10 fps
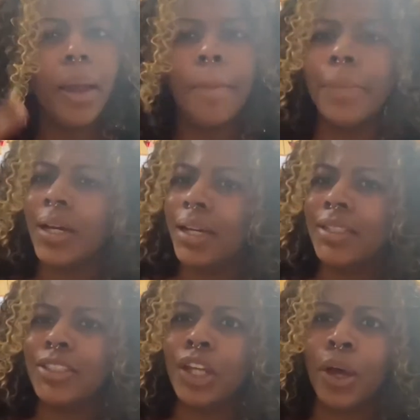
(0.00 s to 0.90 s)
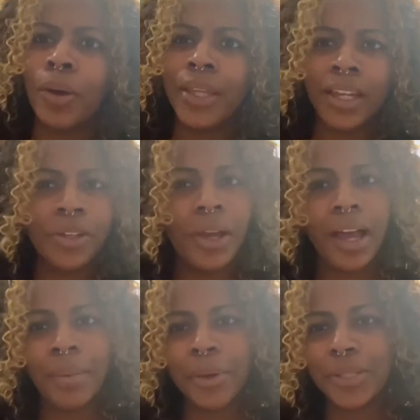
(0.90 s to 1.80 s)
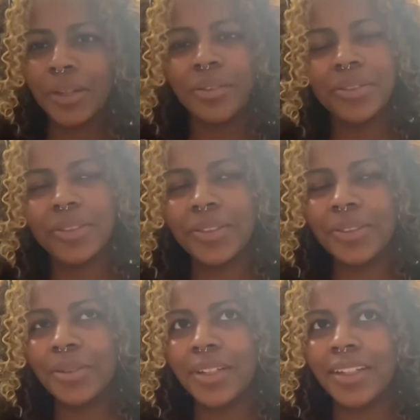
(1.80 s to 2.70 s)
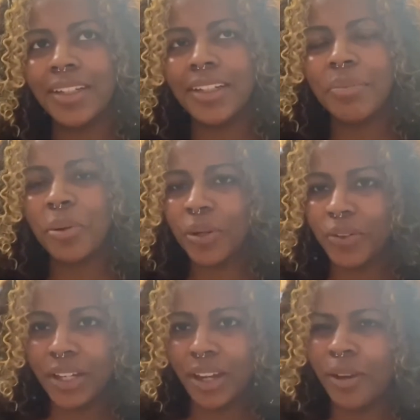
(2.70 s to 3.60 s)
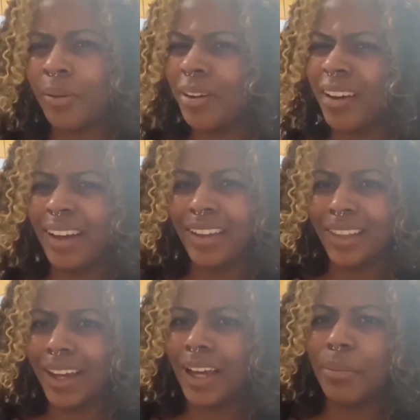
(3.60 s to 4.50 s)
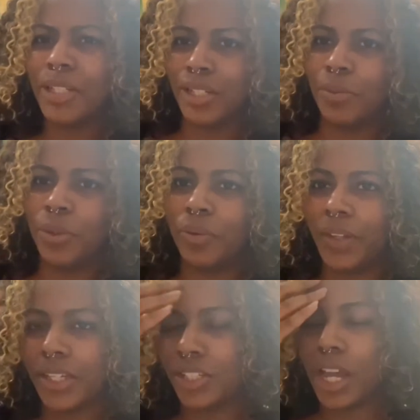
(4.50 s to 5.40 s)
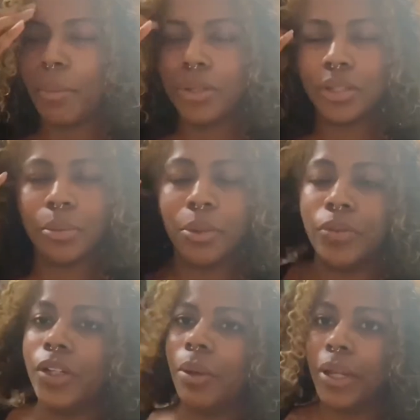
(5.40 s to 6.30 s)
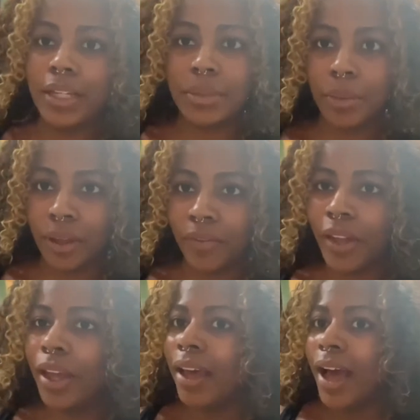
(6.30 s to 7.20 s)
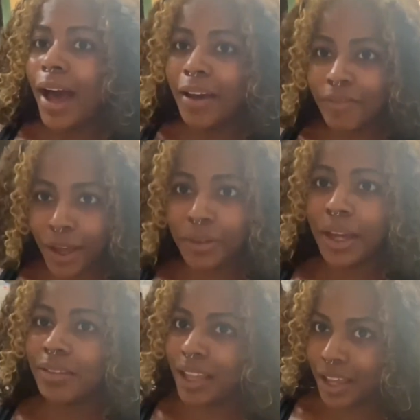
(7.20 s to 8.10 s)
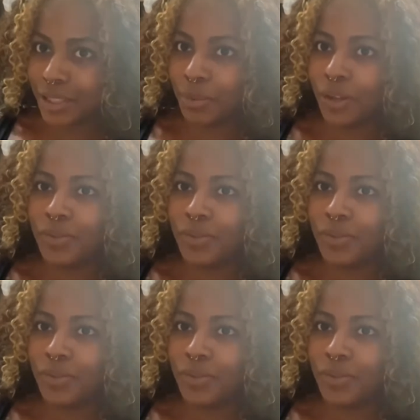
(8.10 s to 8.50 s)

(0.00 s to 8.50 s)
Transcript: but so yeah you know how i'm supposed to go to puerto rico well i think i kind of mentioned i'm going on vacation i'm supposed to go to puerto rico next month I found out last month.